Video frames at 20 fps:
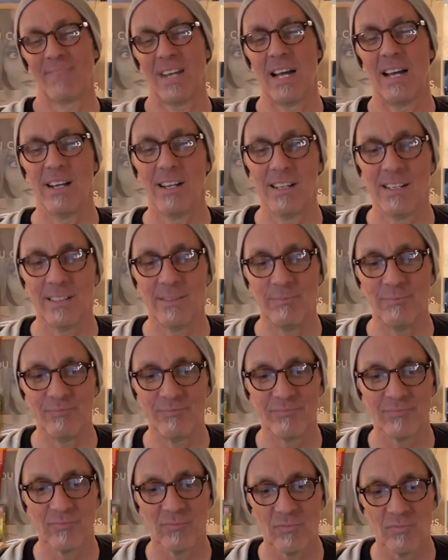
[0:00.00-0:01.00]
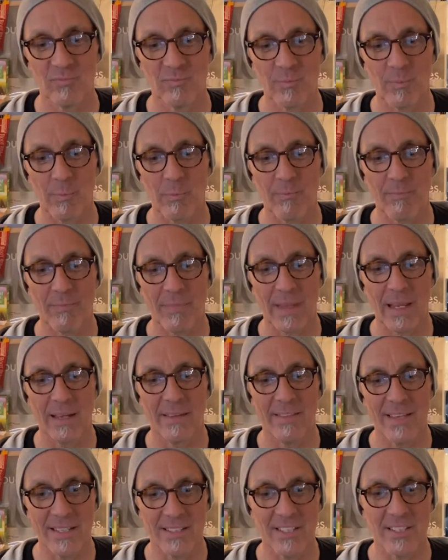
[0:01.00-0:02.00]

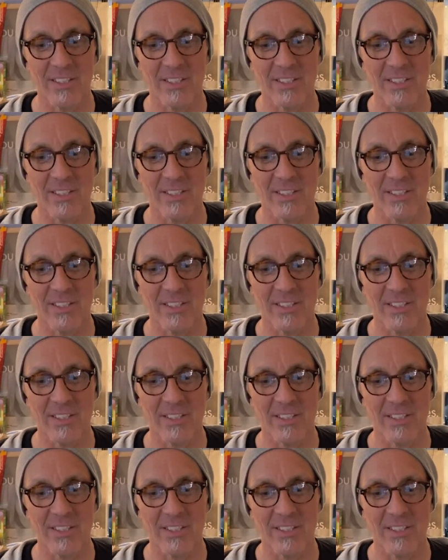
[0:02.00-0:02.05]
That's